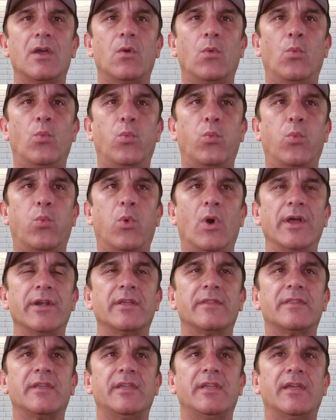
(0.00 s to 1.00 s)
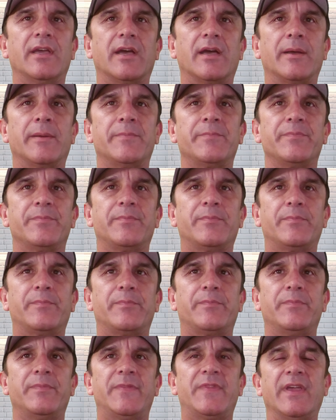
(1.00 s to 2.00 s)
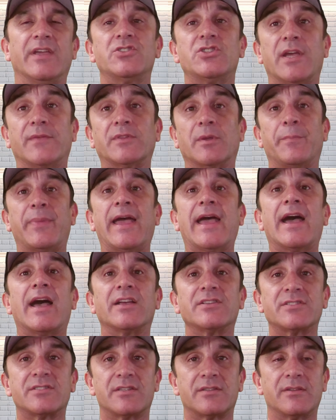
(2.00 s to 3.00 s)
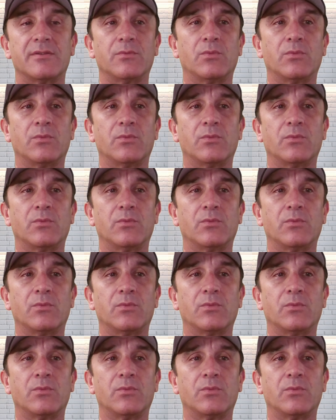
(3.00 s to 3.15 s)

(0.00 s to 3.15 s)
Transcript: One of the uh, things you have to pass